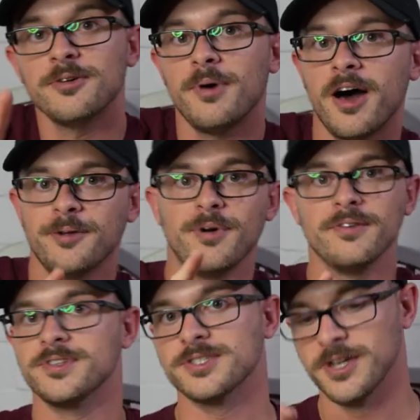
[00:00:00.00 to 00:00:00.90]
the bottom
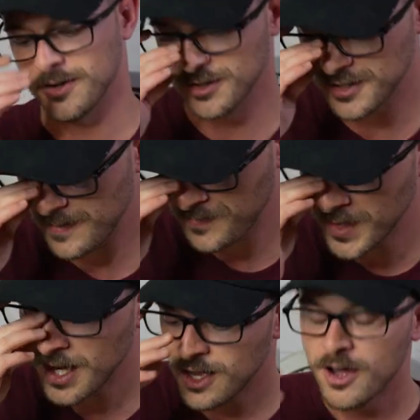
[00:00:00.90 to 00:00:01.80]
of the Snickers.
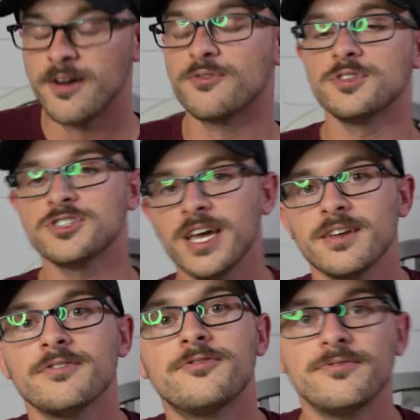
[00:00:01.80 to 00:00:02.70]
For the
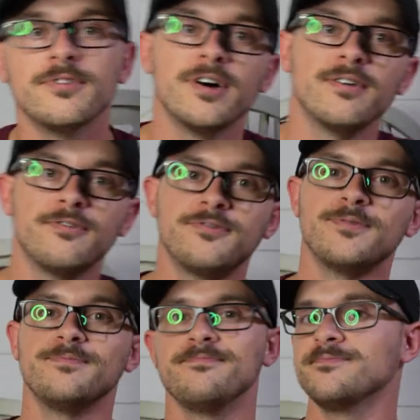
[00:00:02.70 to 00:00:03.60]
sake of
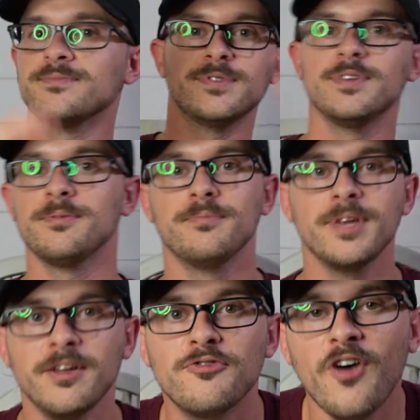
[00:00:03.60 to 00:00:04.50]

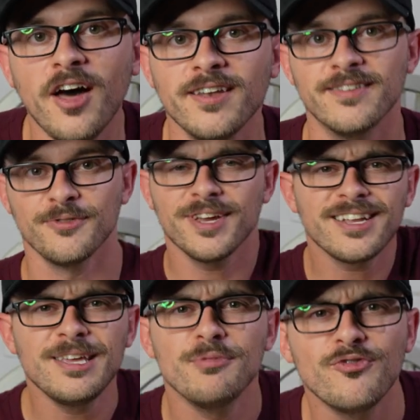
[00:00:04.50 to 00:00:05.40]
being fun. We gotta
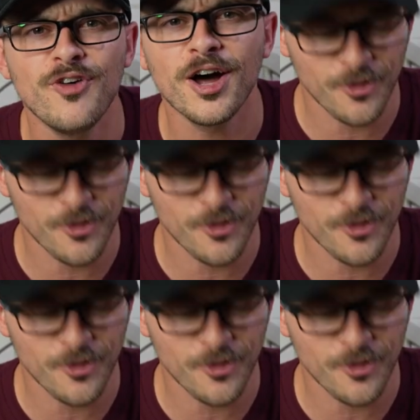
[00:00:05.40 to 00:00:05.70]
keep it fun